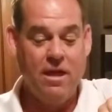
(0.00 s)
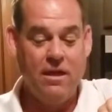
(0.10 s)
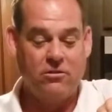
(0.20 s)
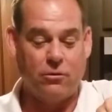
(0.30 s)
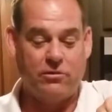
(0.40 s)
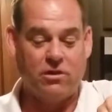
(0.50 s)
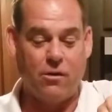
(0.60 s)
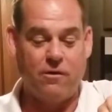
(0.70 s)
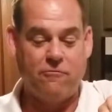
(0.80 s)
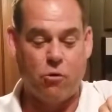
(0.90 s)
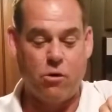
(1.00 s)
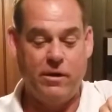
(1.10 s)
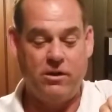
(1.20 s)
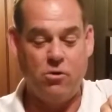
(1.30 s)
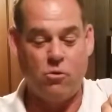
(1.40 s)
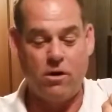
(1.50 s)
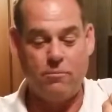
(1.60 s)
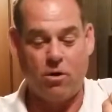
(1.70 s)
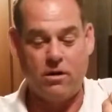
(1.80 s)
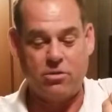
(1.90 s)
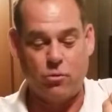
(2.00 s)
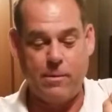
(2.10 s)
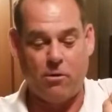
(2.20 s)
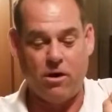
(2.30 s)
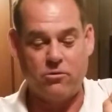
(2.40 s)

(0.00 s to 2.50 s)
So we start with 4, we do 1 part to 3 parts,